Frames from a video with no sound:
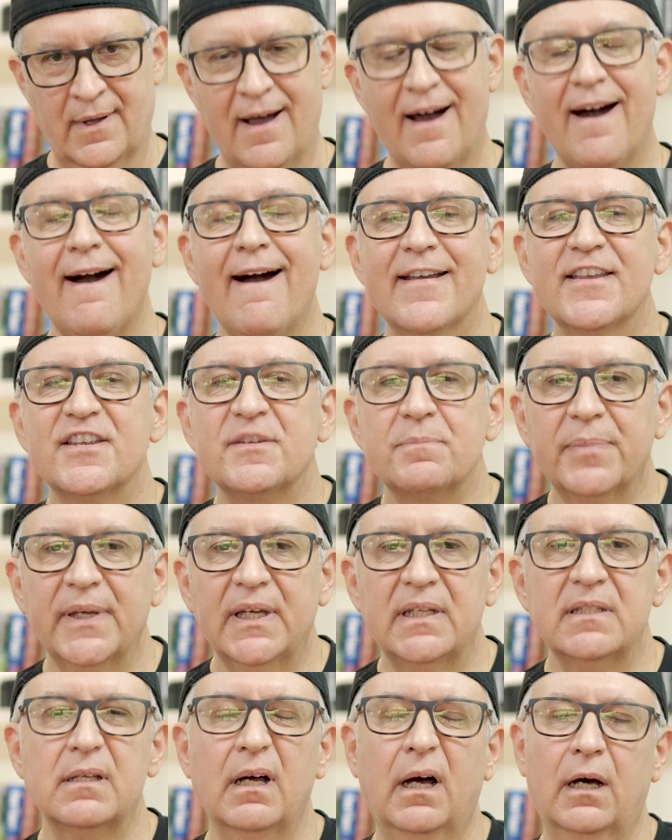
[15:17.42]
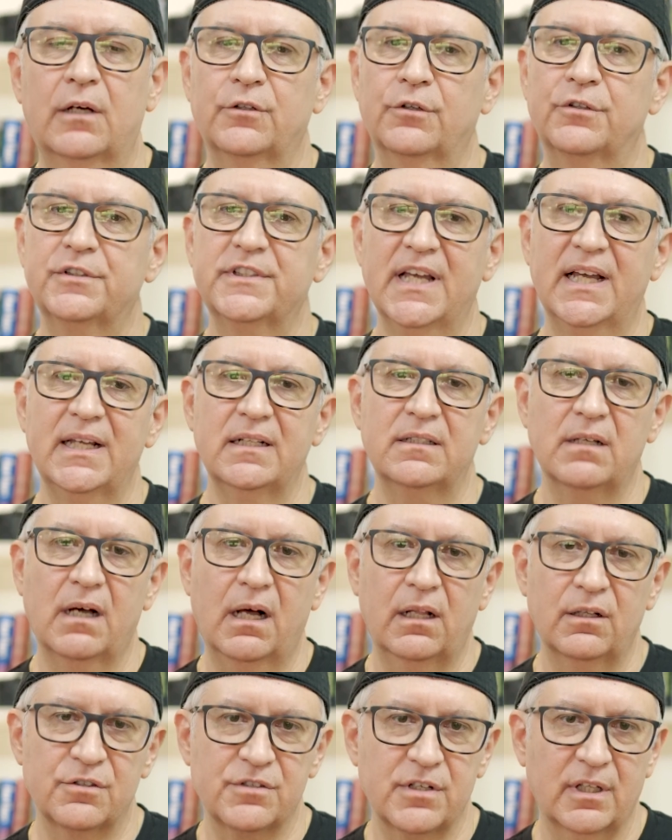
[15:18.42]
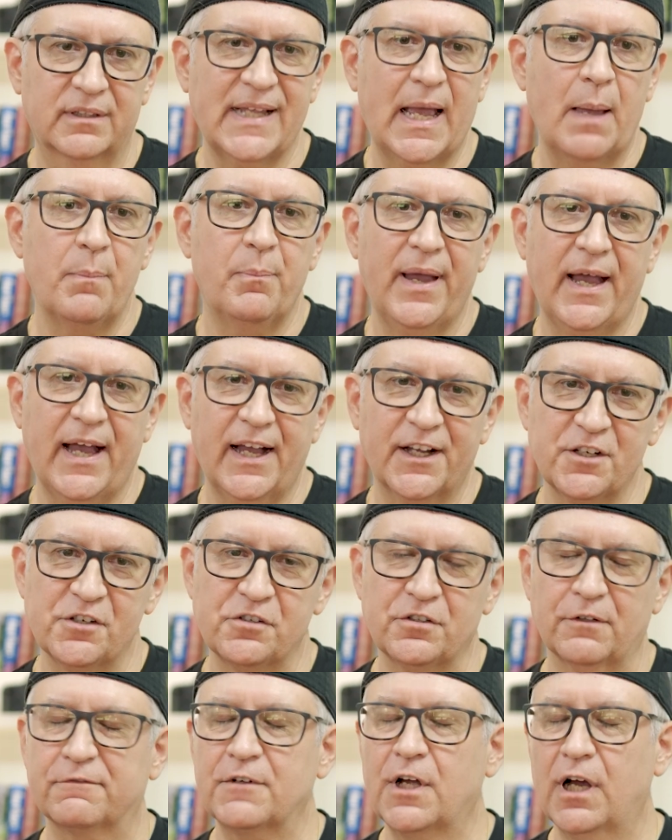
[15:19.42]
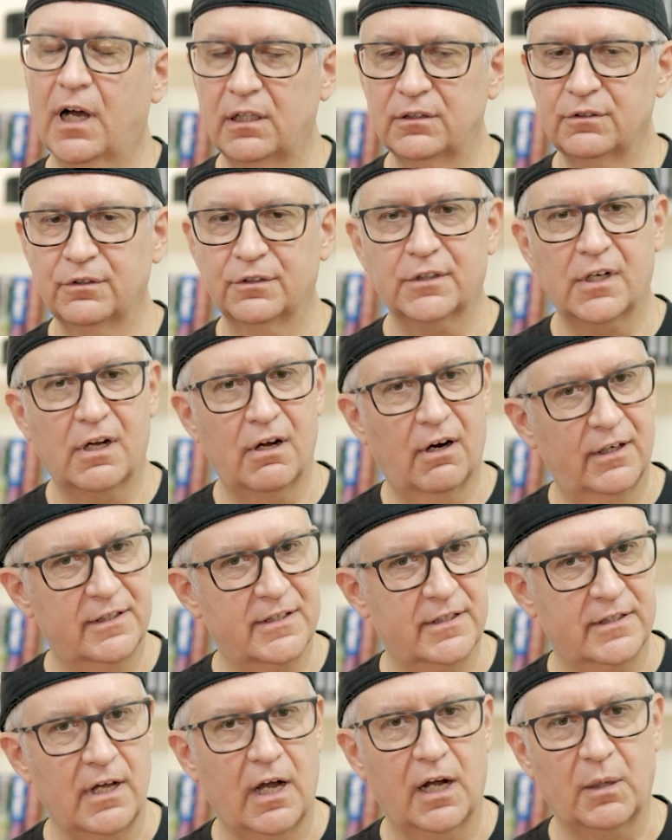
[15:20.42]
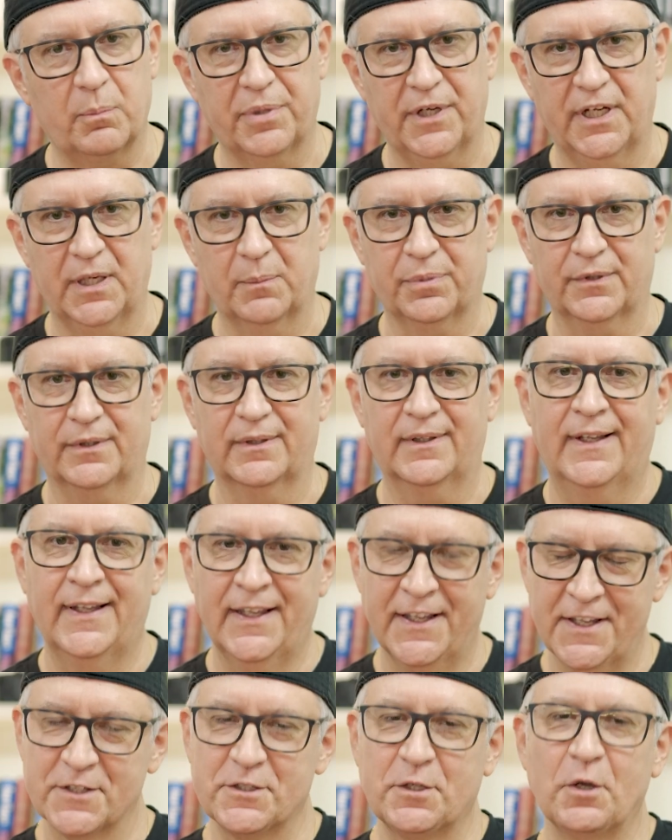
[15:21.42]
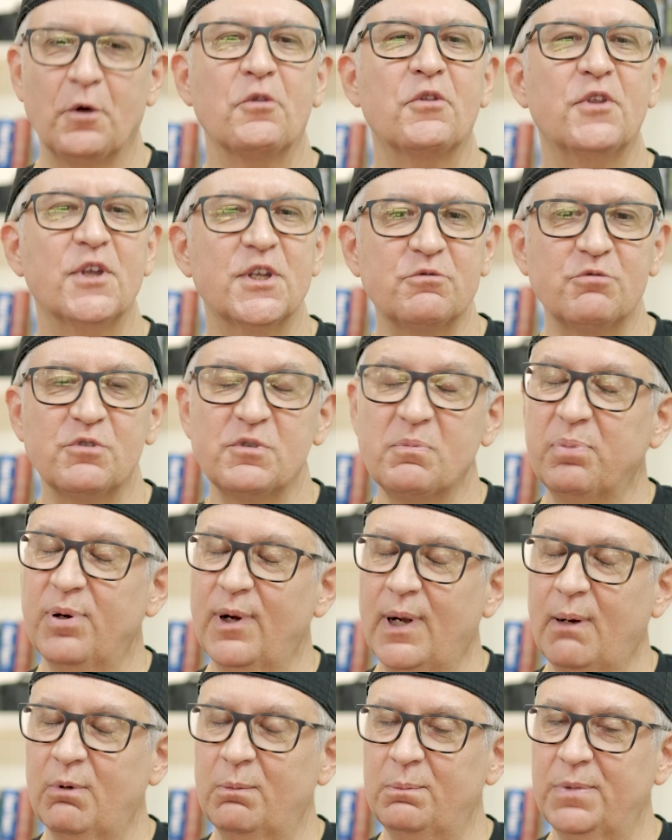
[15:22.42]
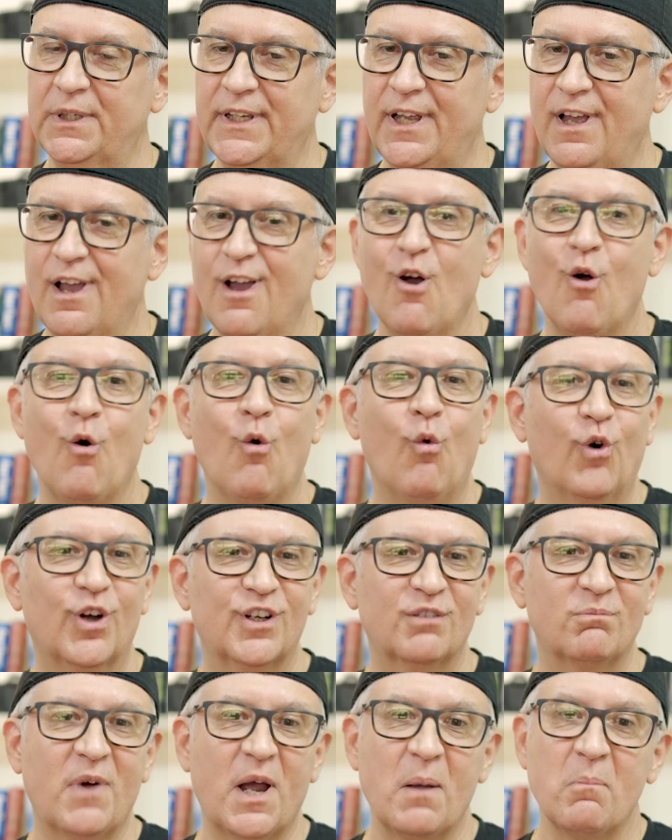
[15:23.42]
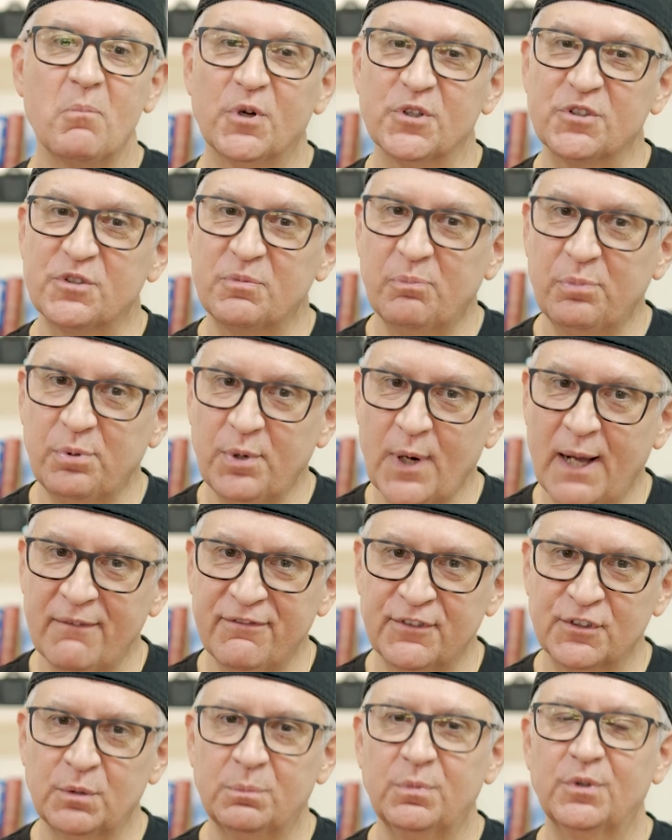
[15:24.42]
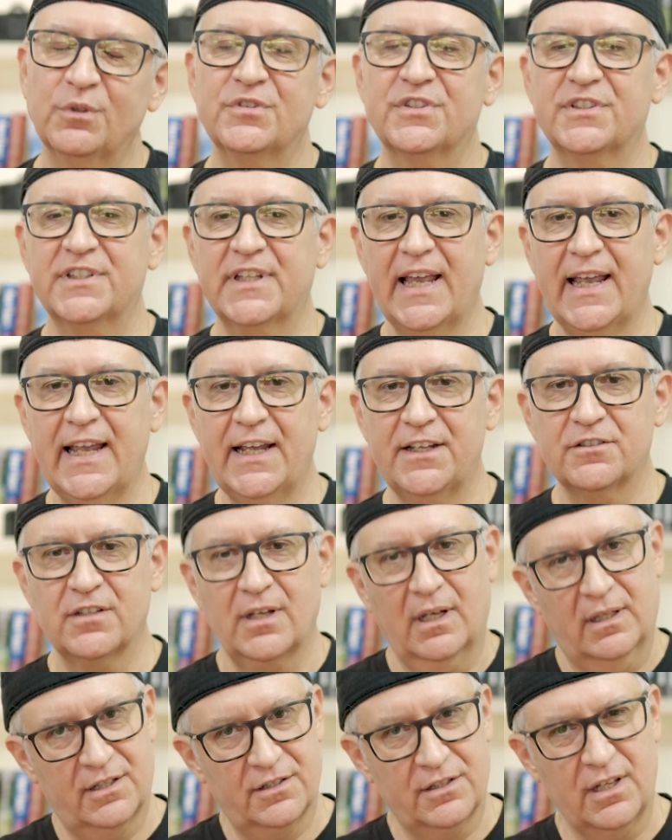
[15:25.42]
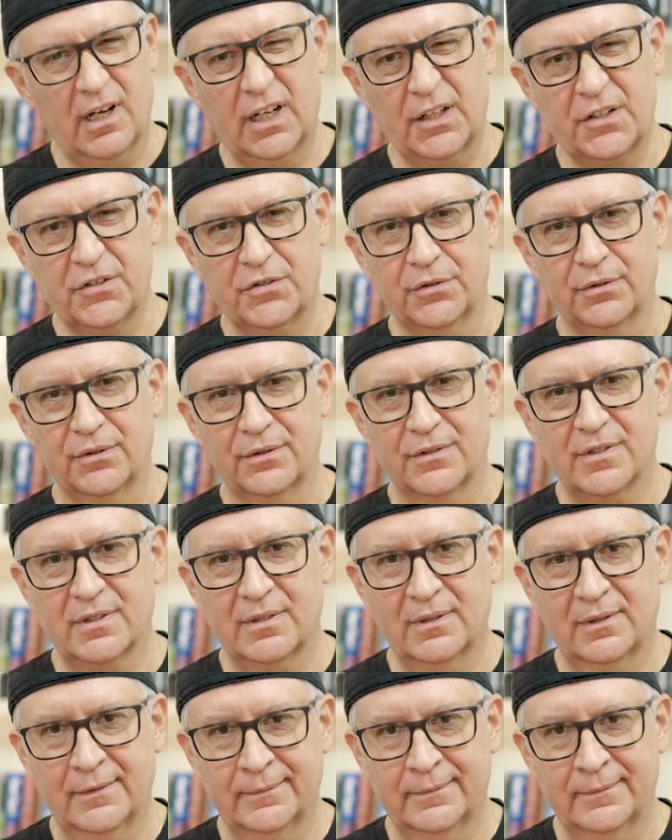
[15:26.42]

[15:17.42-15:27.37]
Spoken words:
I spent under $10 on that package of colored cardstock paper. So this was probably one of my most profitable stage stock shoots.